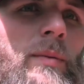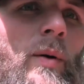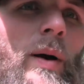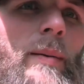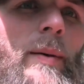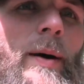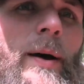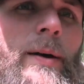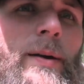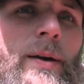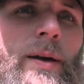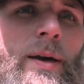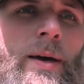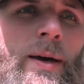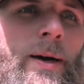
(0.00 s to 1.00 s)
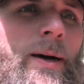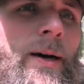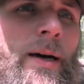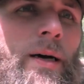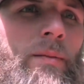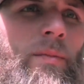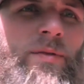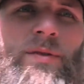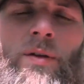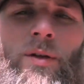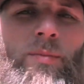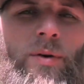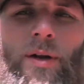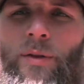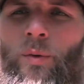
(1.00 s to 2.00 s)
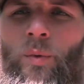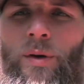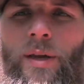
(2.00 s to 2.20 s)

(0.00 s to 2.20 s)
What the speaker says: my way back. Still only put out the one